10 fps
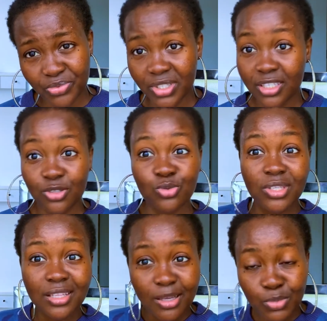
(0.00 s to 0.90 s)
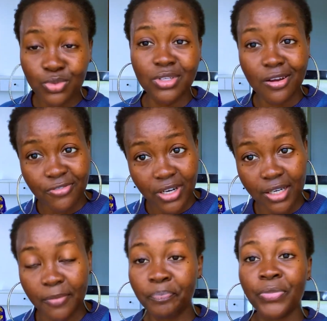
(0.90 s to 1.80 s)
it? You send them to their father.
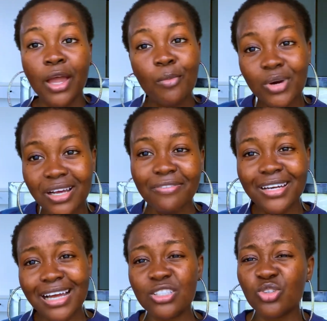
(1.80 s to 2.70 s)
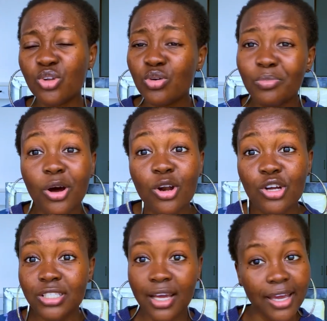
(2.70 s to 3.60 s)
But their father do not know
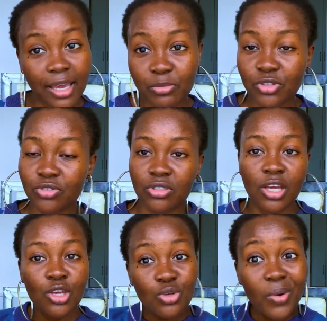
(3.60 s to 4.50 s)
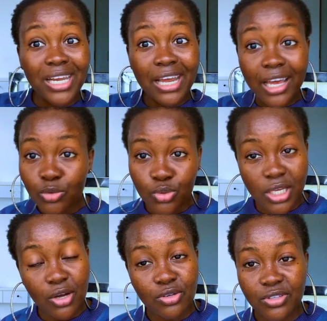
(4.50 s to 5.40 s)
biology and chemistry. So when they get to
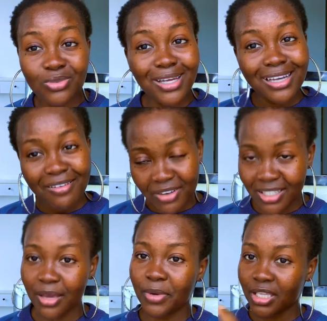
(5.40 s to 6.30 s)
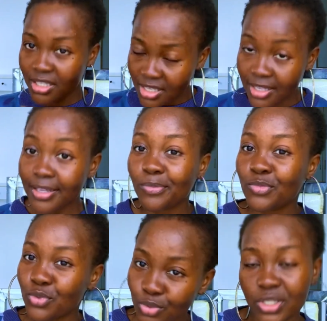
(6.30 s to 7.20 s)
secondary school and they have assignment, send them
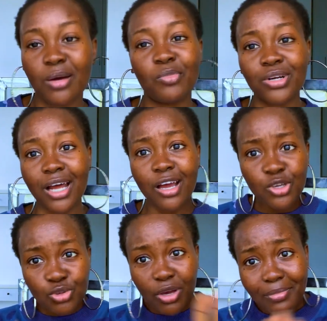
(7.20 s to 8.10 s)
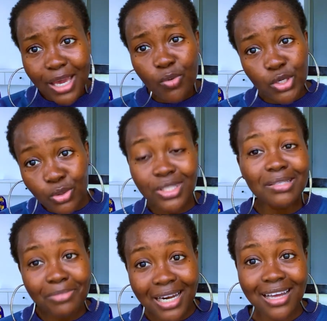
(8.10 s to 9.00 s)
to their mother. Should we pay equation to
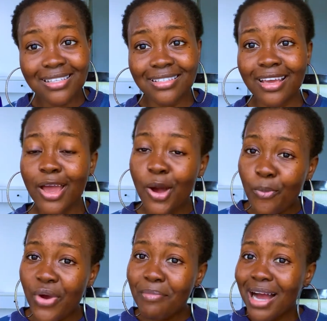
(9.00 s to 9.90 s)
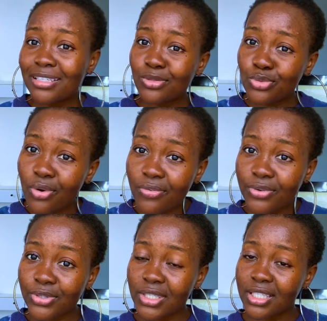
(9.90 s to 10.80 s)
balance me? But imagine two of
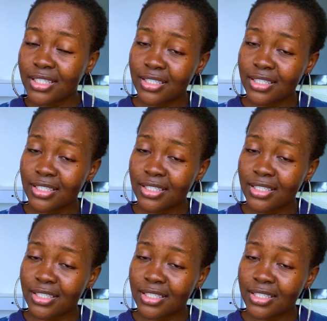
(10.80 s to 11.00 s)
us,